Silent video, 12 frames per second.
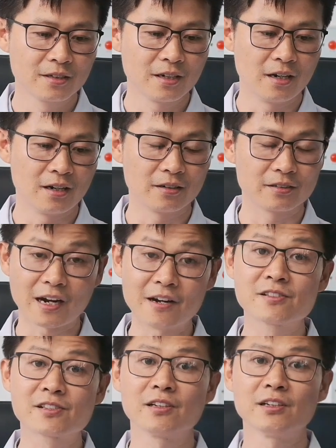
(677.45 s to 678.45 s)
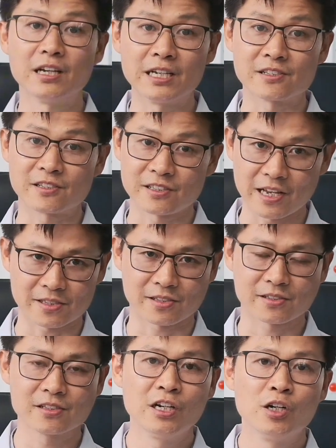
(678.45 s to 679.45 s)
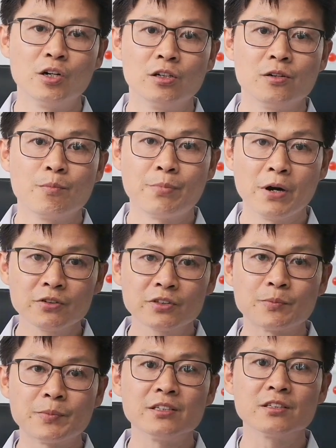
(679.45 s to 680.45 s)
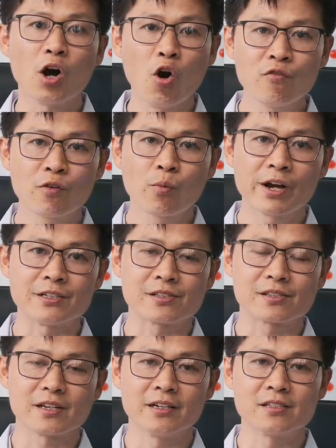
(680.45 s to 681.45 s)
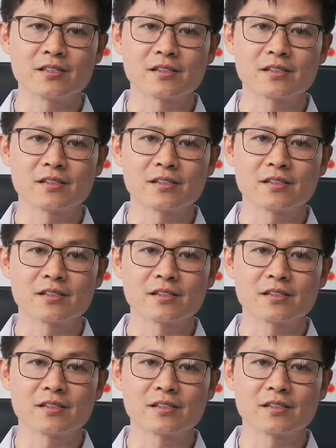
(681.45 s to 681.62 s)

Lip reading: The answer is yes. Both being overweight and